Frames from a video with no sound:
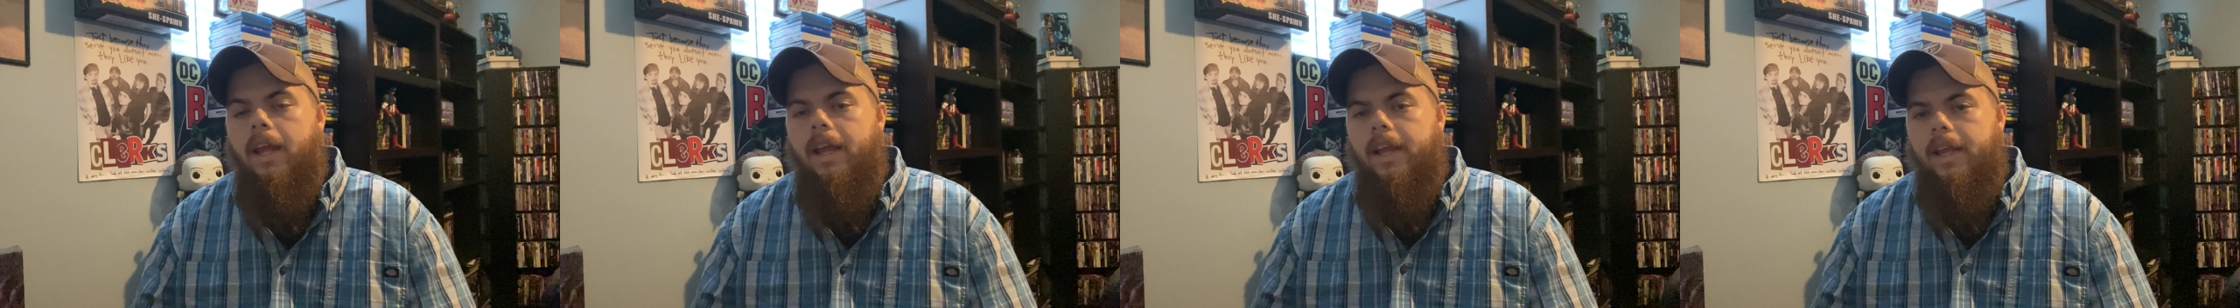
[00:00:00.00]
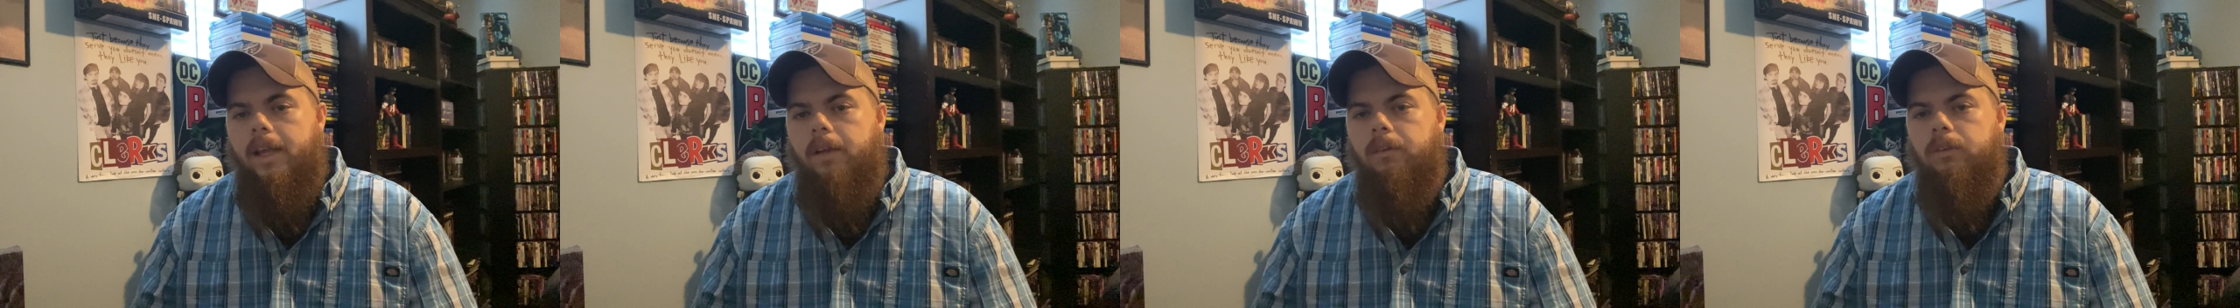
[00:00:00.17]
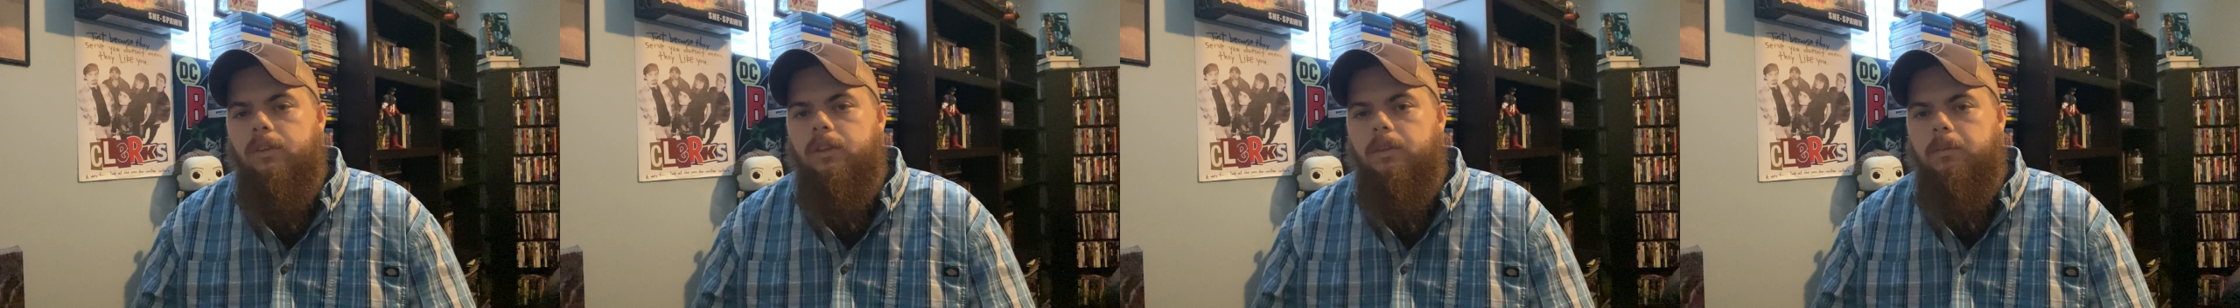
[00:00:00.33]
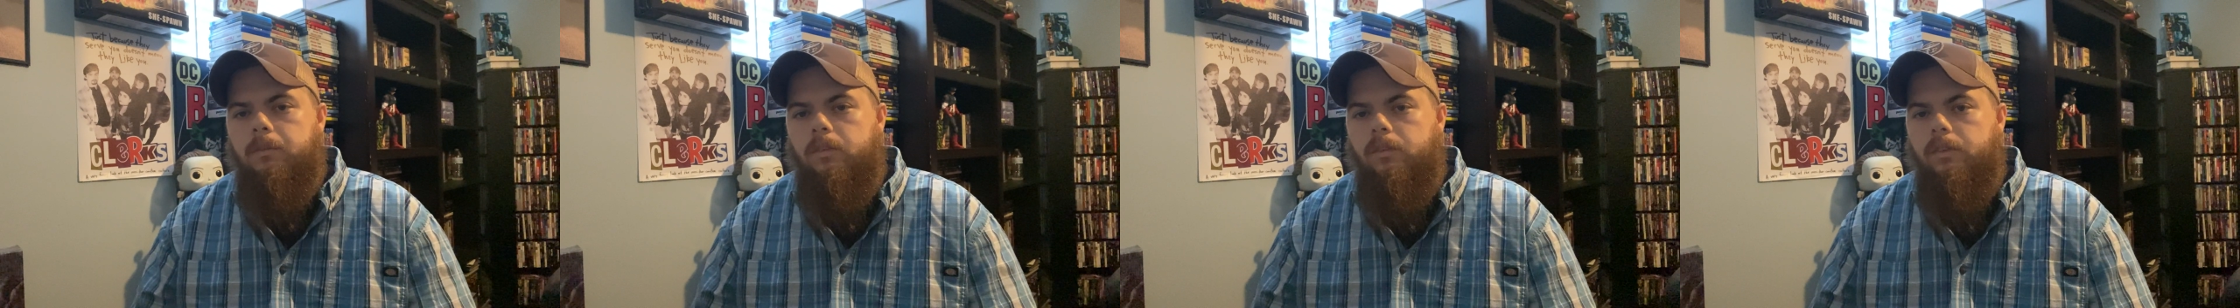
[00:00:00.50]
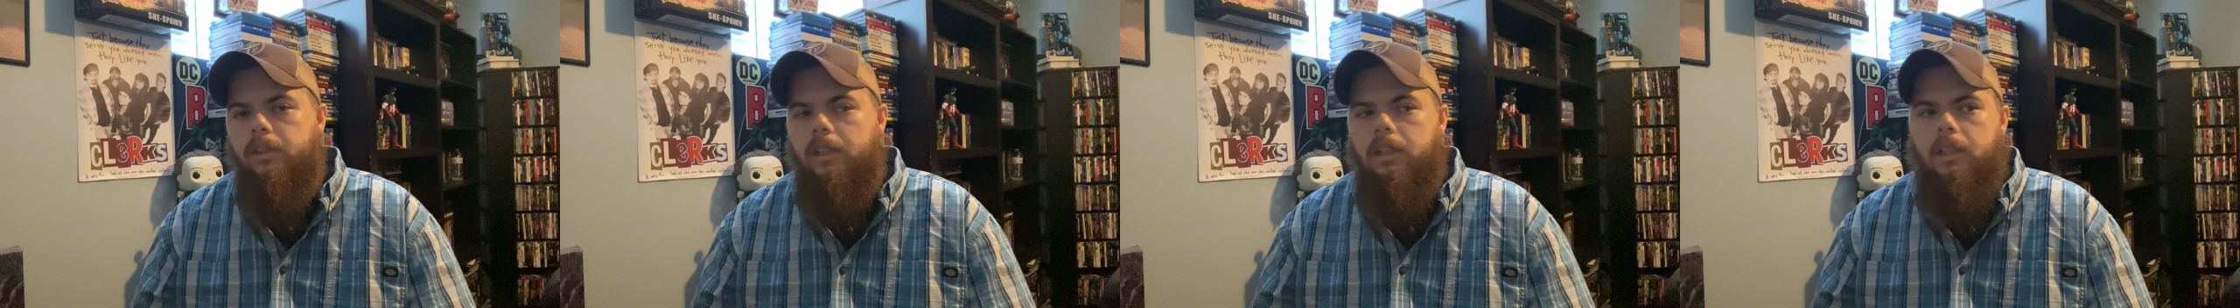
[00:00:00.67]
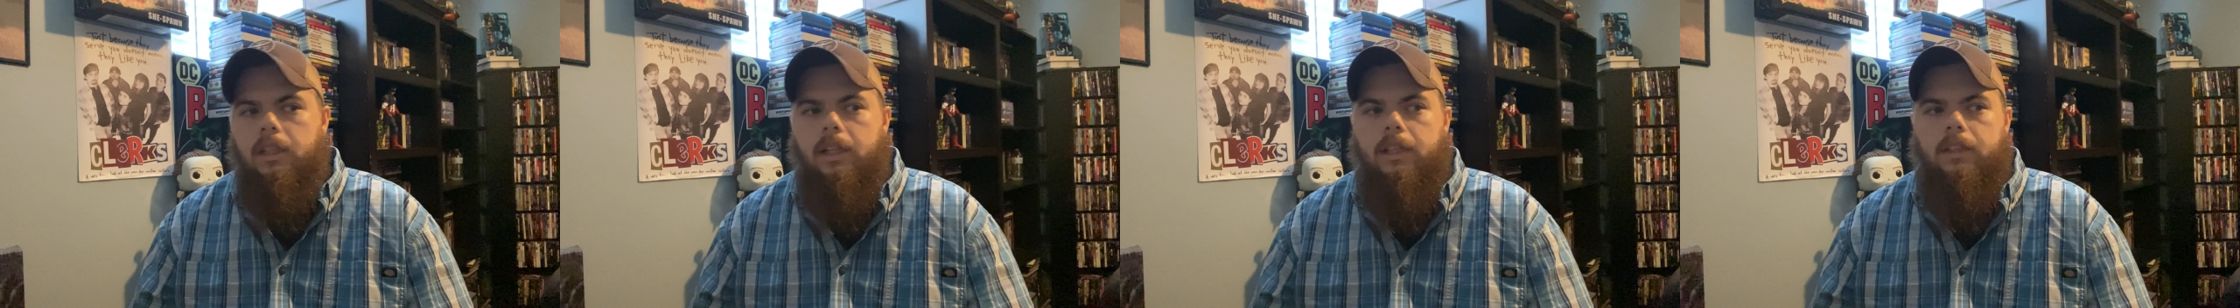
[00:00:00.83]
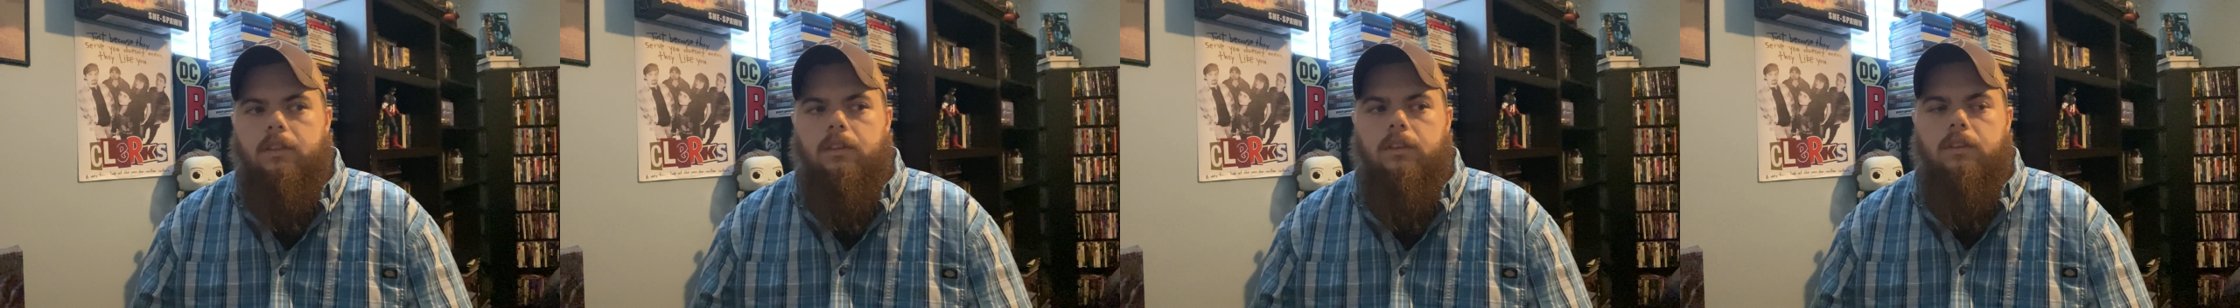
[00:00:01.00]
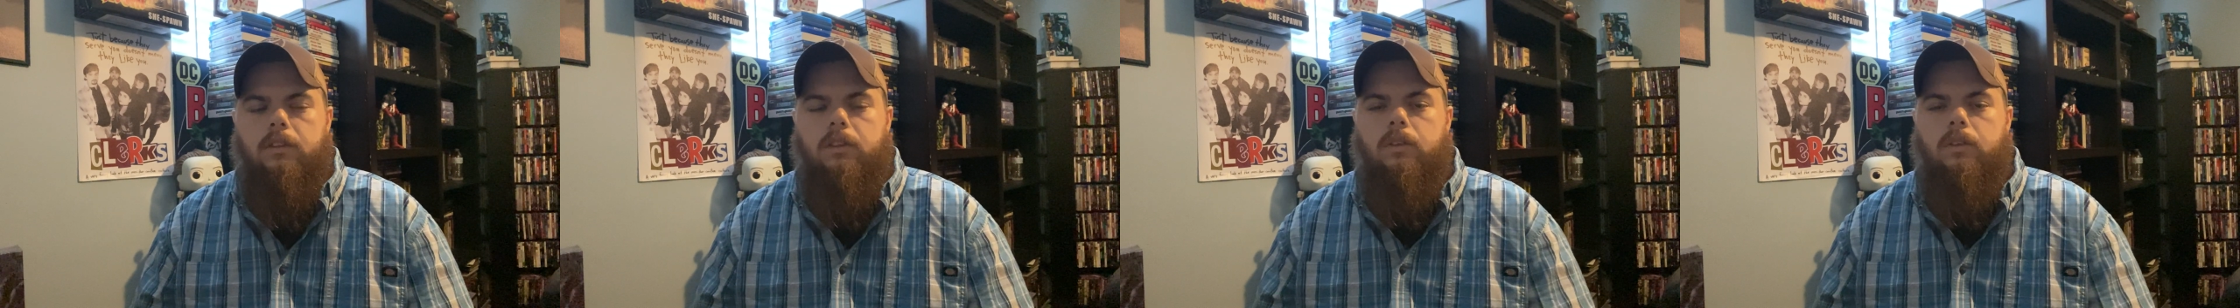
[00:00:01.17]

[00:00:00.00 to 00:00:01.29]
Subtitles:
He was a movie collector,